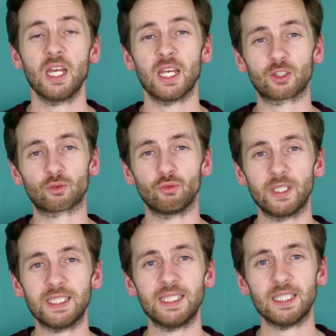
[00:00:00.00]
It's
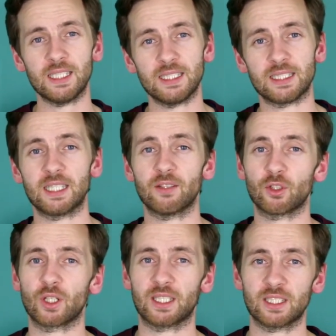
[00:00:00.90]
really easy if
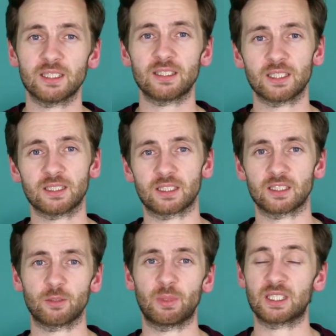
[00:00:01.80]
you're
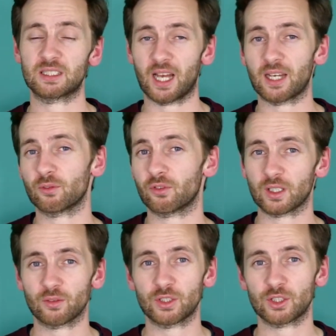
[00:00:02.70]
inconsistent to be sat in
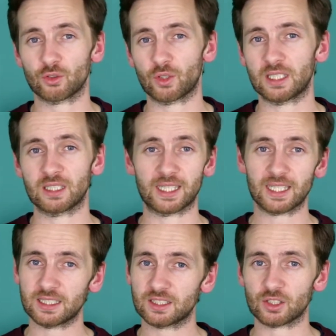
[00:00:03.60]
front of a screen
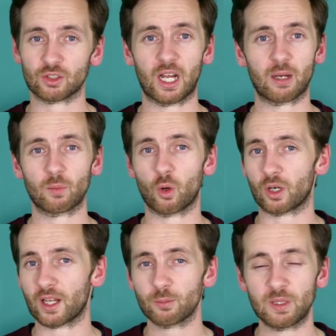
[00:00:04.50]
like Instagram
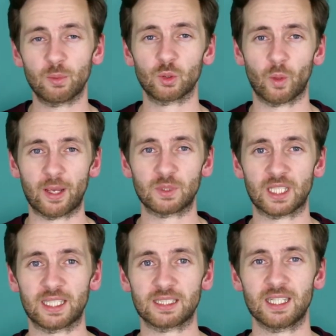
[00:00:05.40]
or other people's
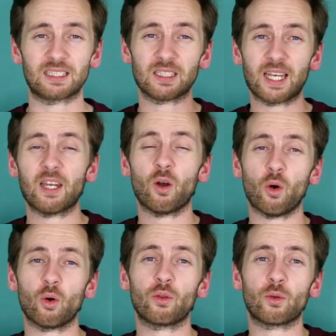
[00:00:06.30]
websites and let
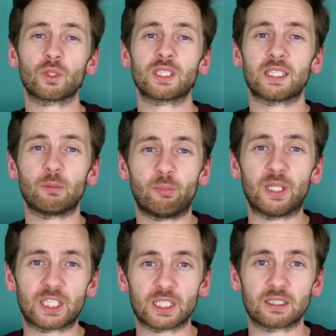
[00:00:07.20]
all those
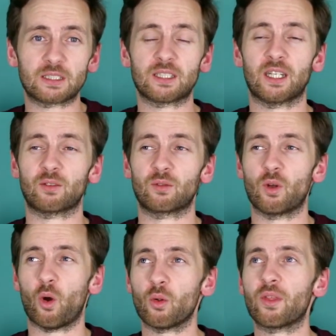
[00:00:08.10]
inhibitions and
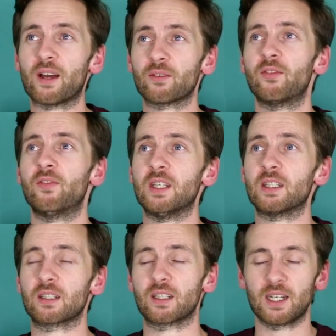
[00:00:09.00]
all that
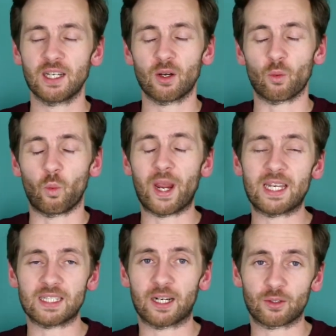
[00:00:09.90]
fear weigh
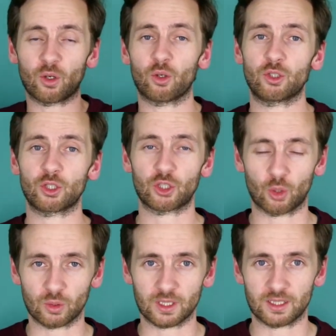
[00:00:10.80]
down on your
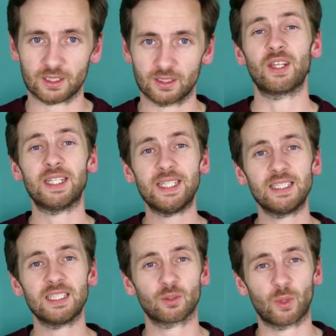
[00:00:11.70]
shoulders. The
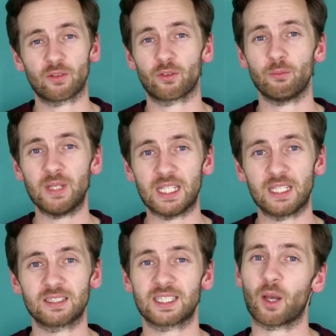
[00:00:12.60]
easiest way for
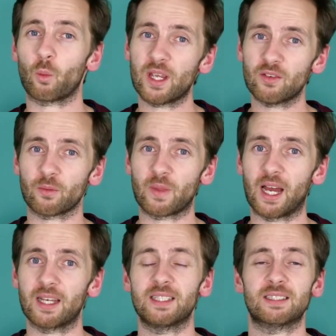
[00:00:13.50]
me to get away from
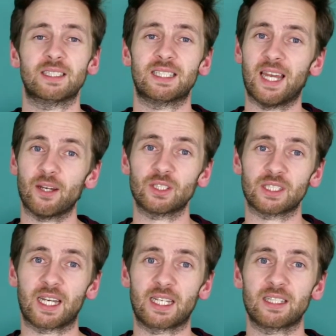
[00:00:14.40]
that is to get
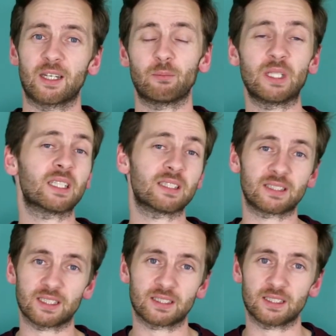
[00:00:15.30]
outside and be
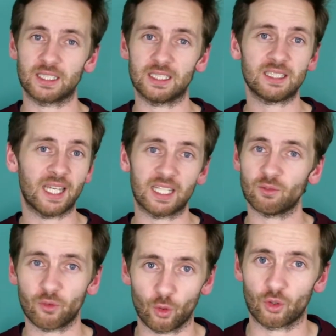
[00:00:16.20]
consistently
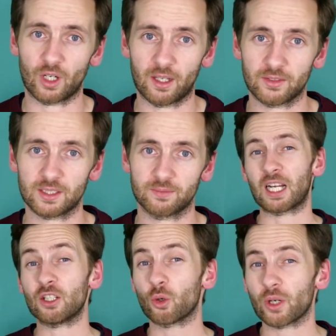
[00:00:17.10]
taking photographs.
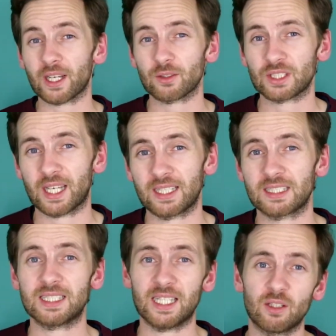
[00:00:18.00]
And going outside
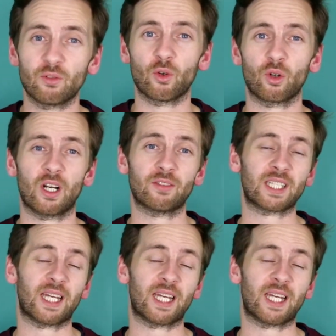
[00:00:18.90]
and taking photographs